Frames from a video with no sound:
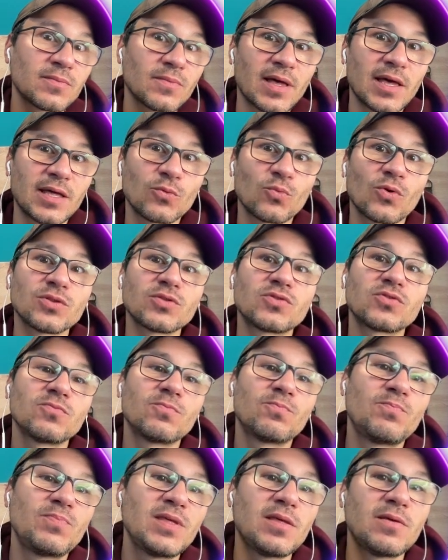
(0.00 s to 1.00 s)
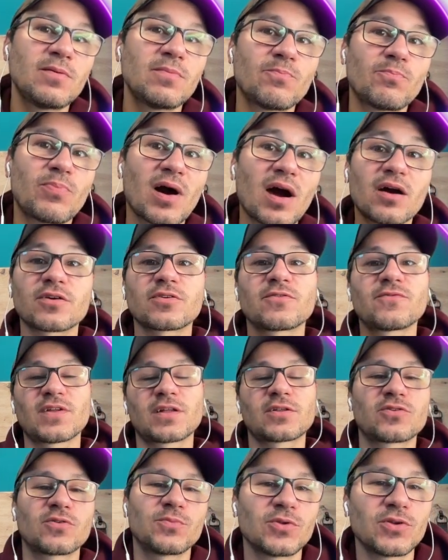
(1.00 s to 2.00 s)
and want to be part of
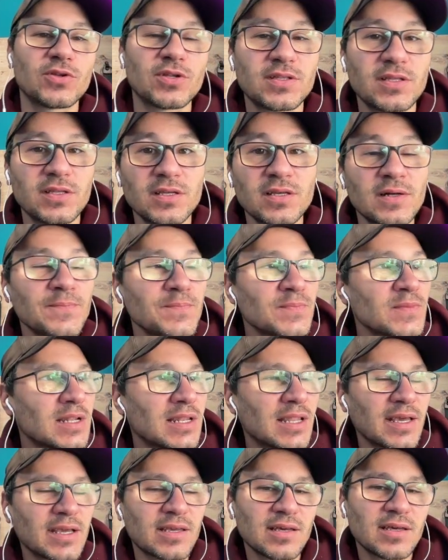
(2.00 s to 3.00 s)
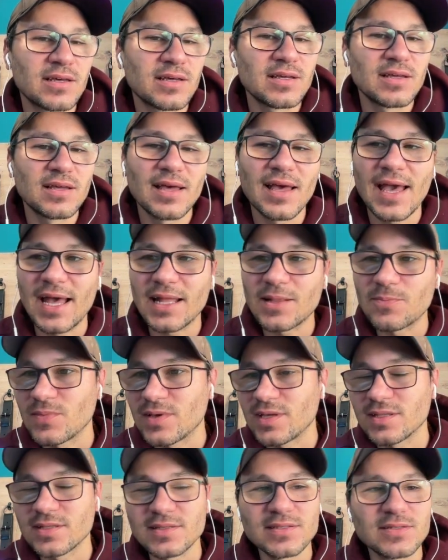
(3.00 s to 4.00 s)
that community, like
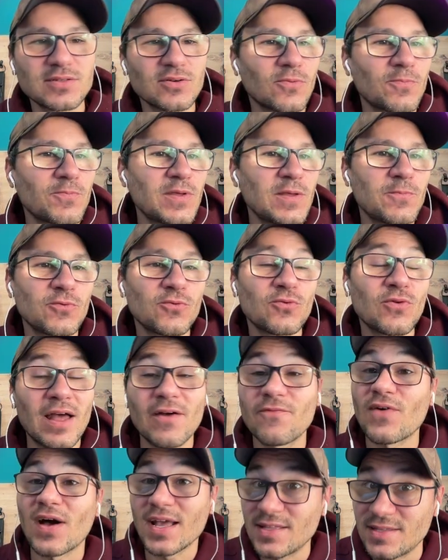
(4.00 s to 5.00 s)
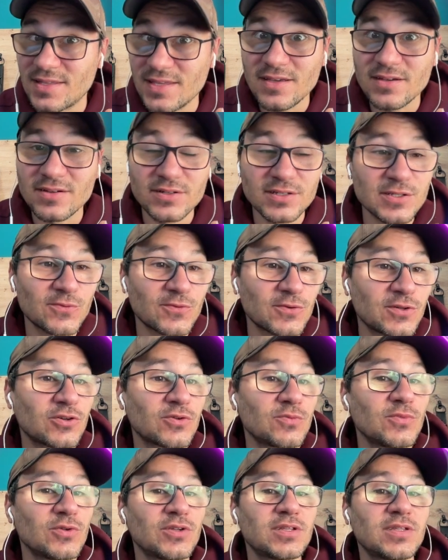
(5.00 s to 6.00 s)
admins or people who have ideas for the
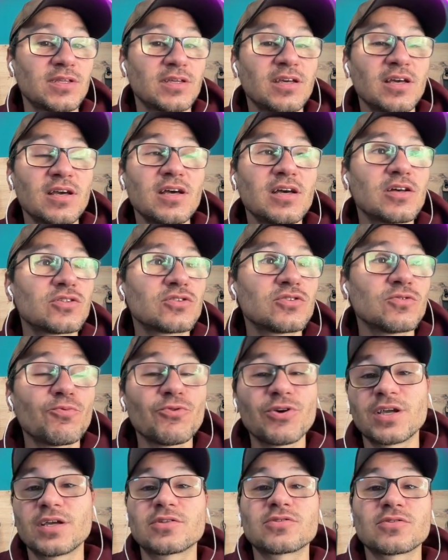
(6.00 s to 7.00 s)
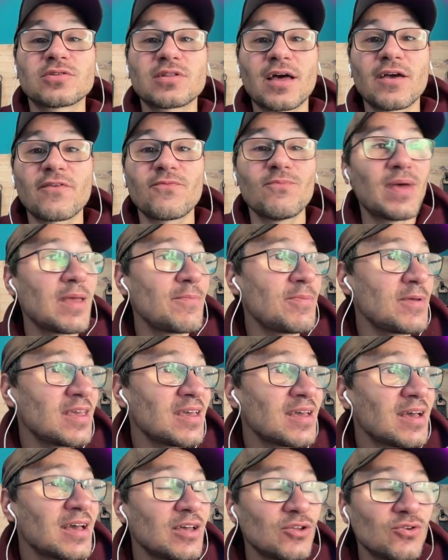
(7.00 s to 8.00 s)
community to bring it to life.
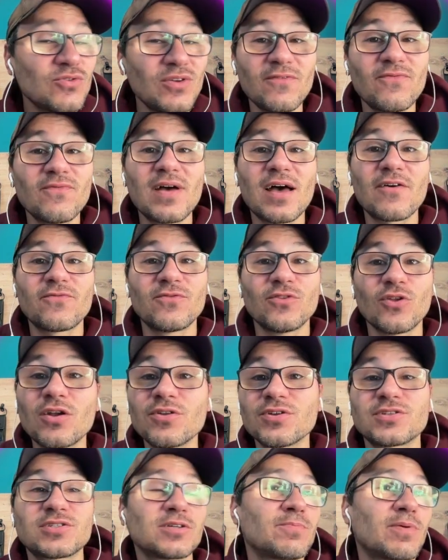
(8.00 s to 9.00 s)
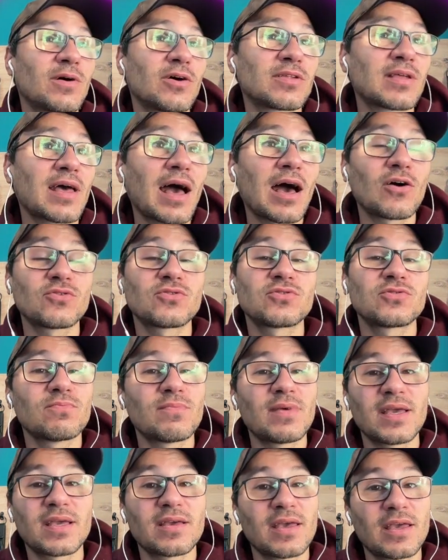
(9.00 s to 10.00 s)
Maybe you even have knowledge about how to
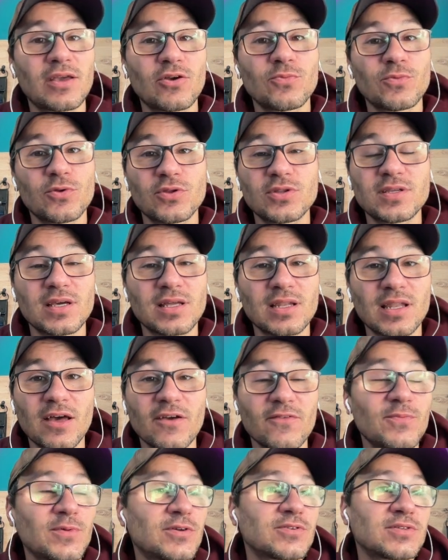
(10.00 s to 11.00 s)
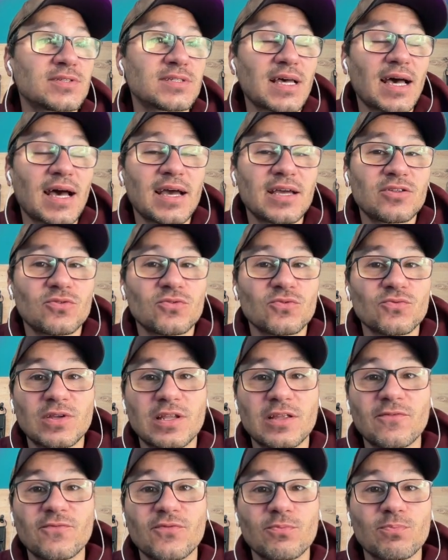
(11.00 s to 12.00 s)
make a community alive, because I don't
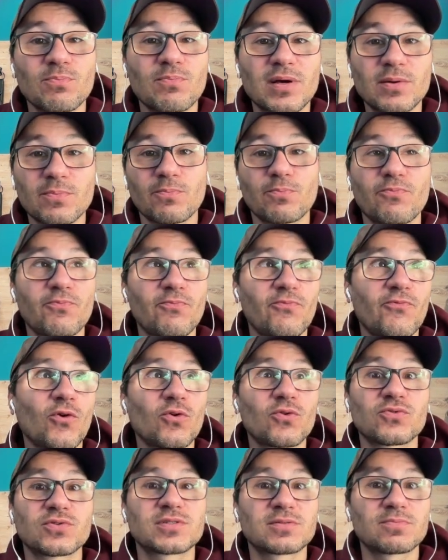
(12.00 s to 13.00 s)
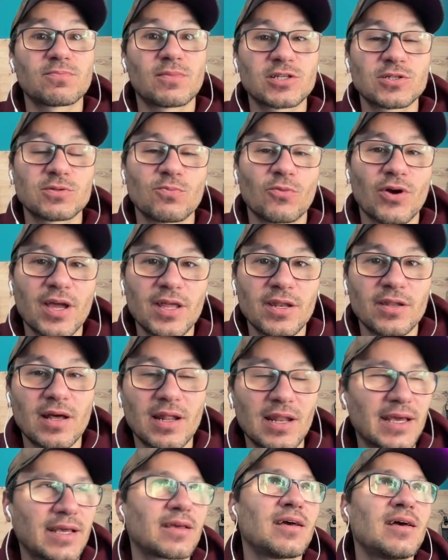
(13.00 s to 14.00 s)
really focus much more in
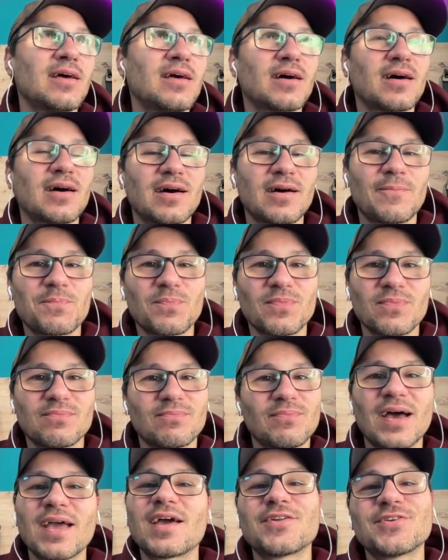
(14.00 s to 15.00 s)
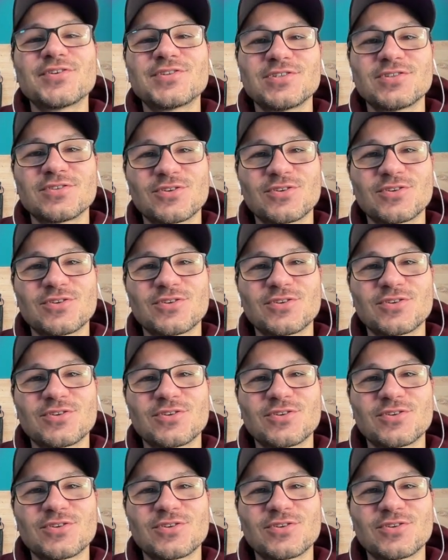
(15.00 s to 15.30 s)
like My energy